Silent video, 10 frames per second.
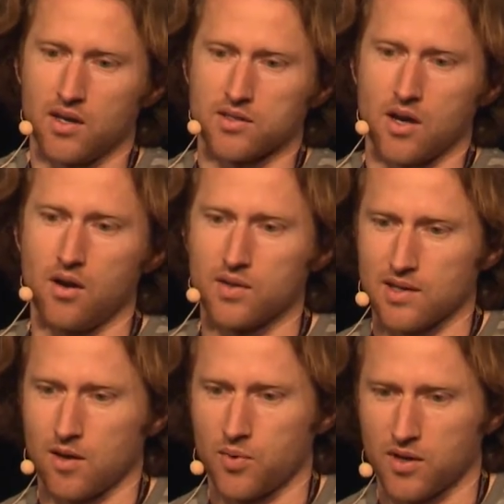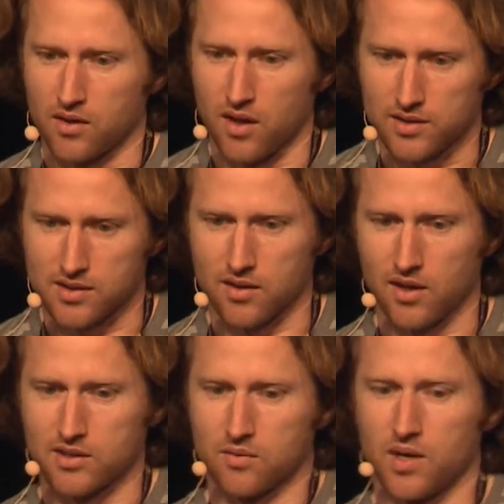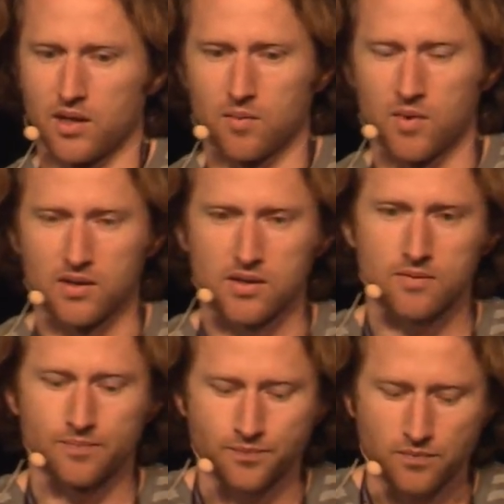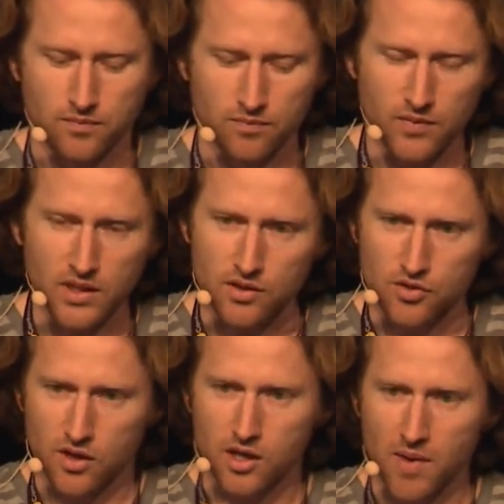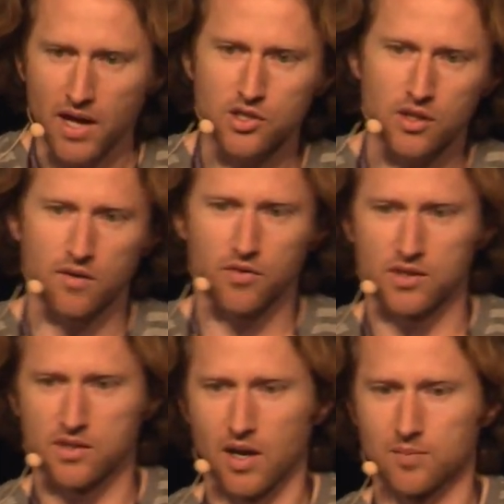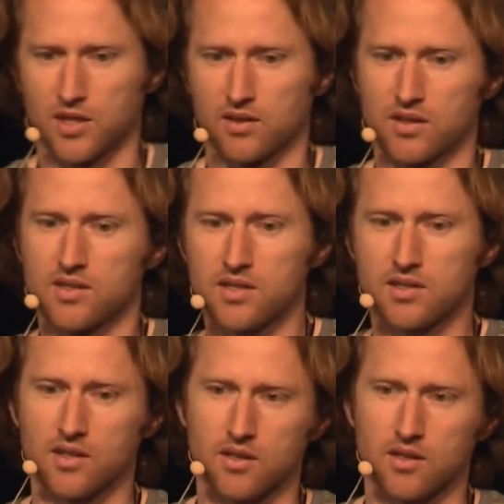It's always outputting lots and lots of randomness. So you can imagine that if this object existed,